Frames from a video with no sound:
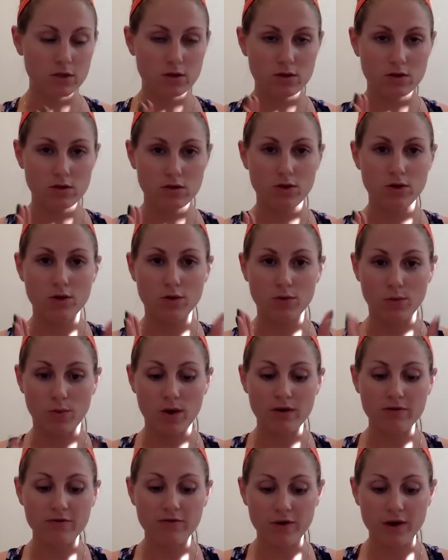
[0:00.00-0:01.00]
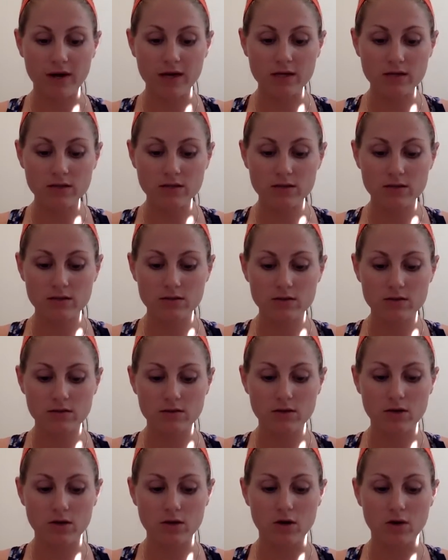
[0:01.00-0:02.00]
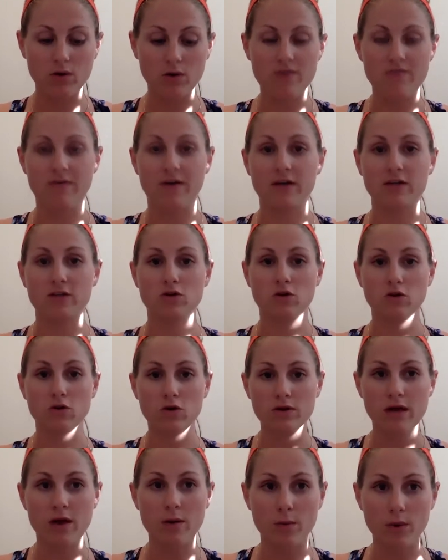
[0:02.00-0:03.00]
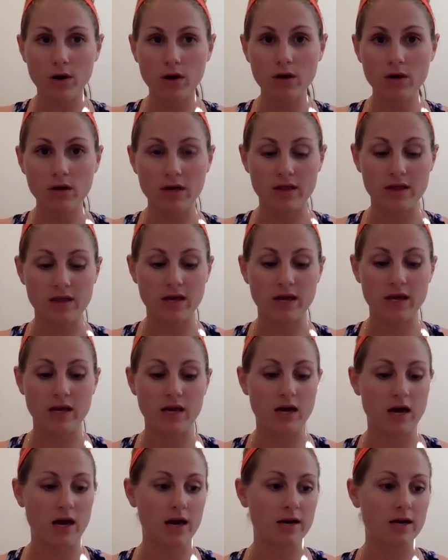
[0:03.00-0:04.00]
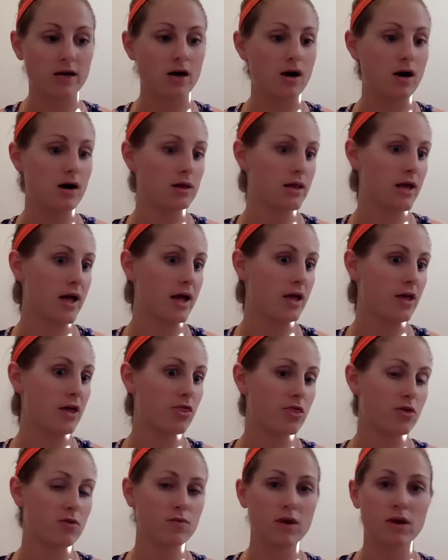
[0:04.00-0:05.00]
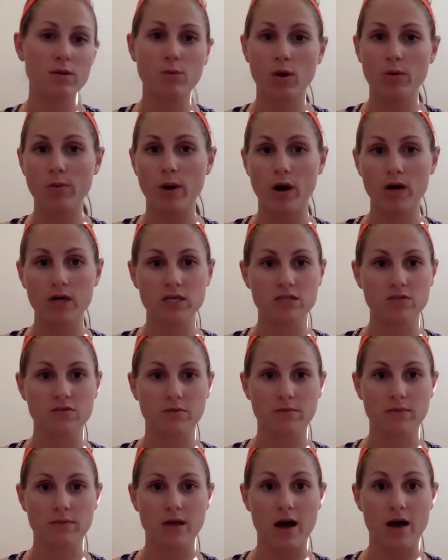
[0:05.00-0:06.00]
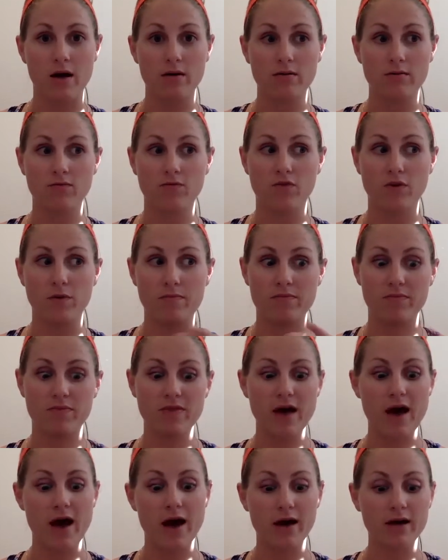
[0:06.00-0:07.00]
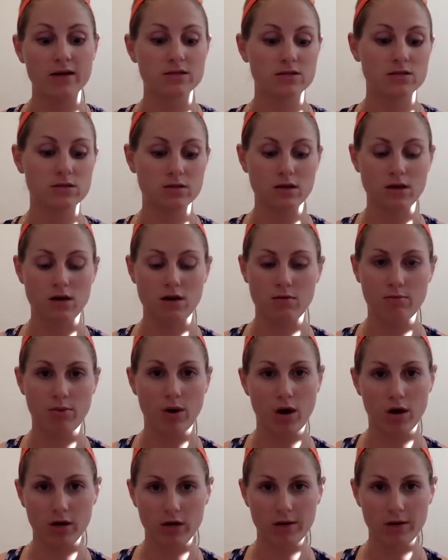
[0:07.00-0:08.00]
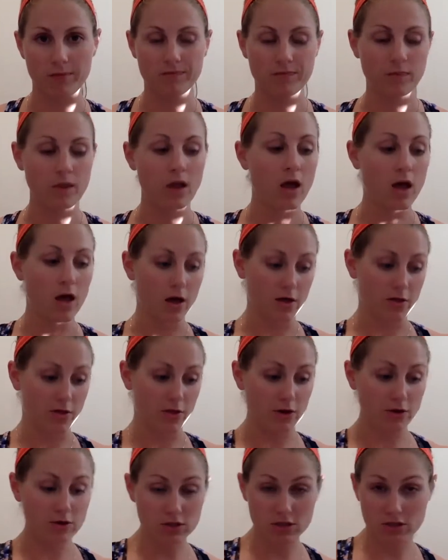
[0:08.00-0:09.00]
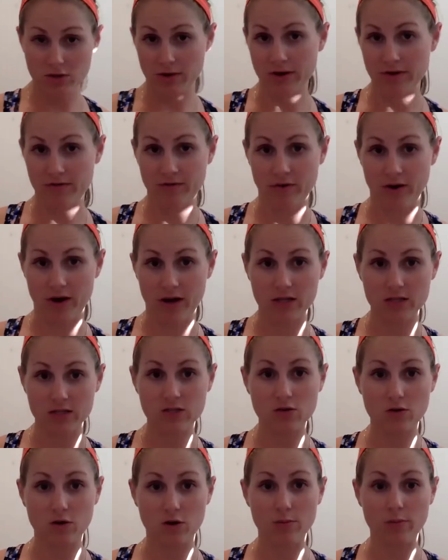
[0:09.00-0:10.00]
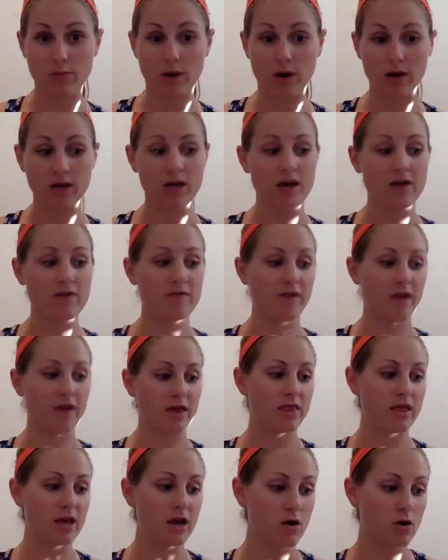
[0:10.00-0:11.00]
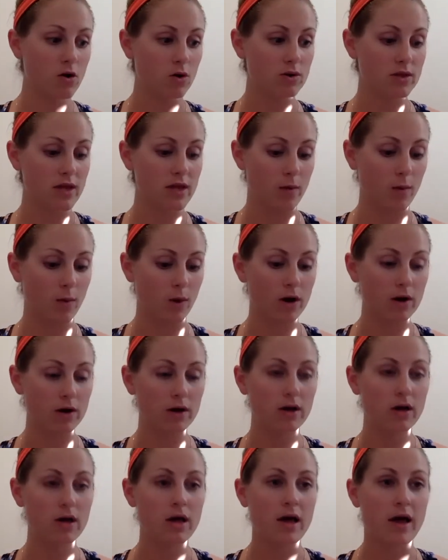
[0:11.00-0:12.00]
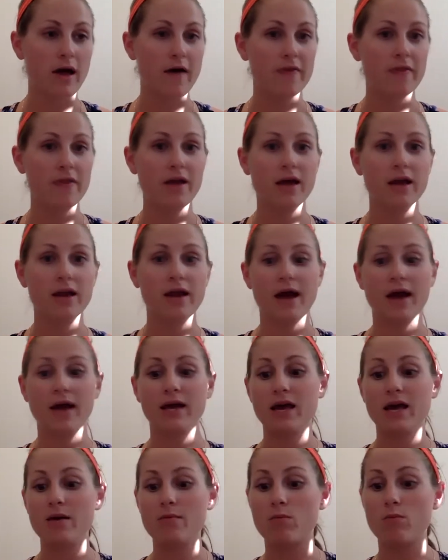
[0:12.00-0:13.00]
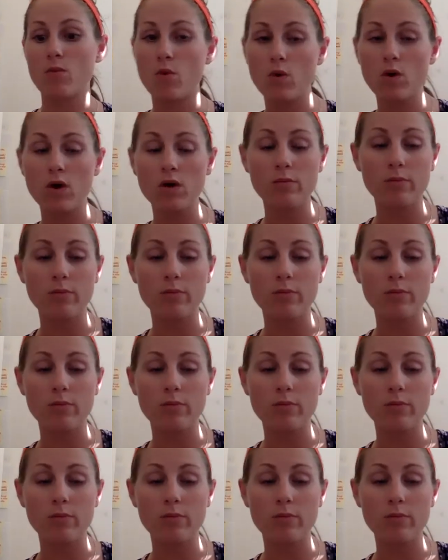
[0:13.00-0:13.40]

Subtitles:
your one friend, invites her whole network. And then I got like 3 more parties from that party. Those 3 friends throw a party, invite their whole network. And then I get more